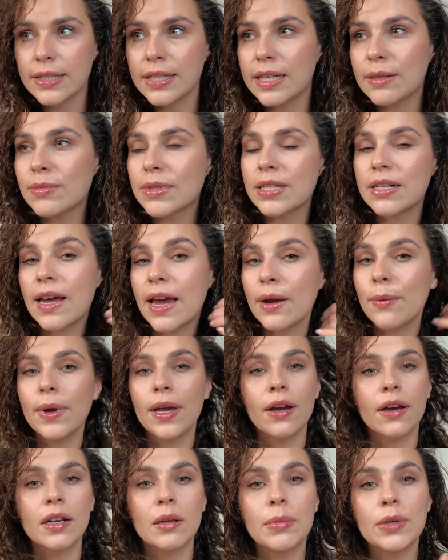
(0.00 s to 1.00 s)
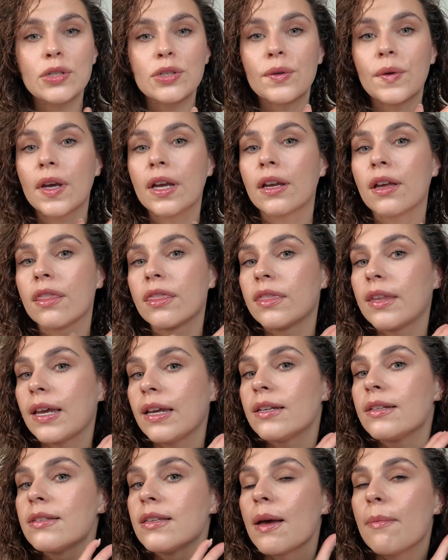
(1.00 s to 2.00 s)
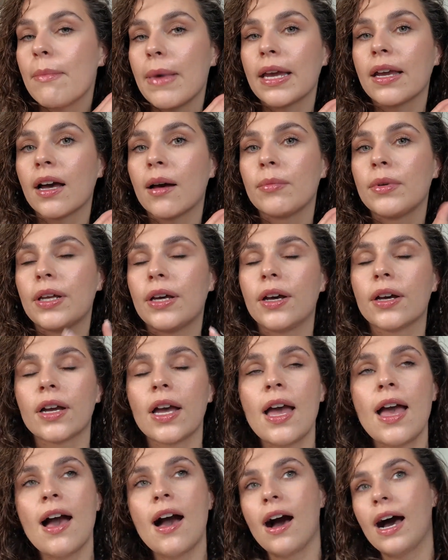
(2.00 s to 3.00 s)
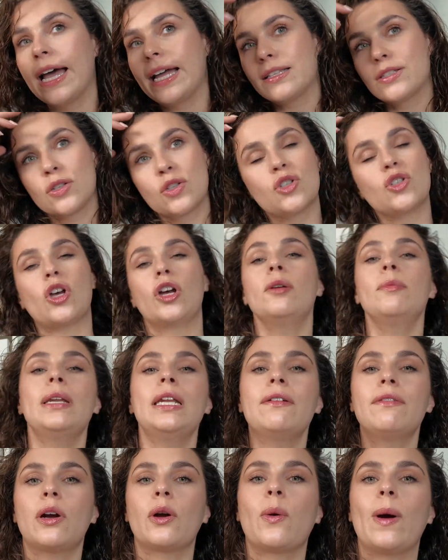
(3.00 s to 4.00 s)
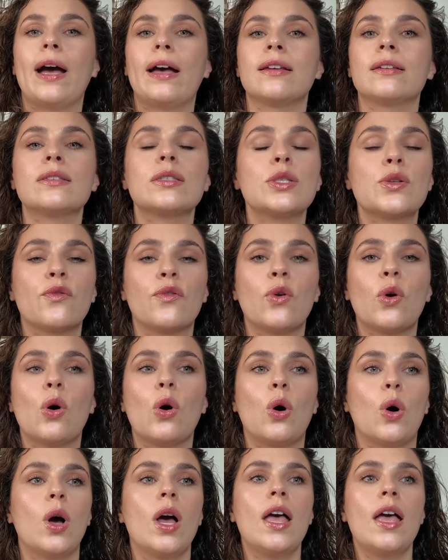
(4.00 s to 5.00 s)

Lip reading: team, today we are going to be doing this makeup look. I had so many requests for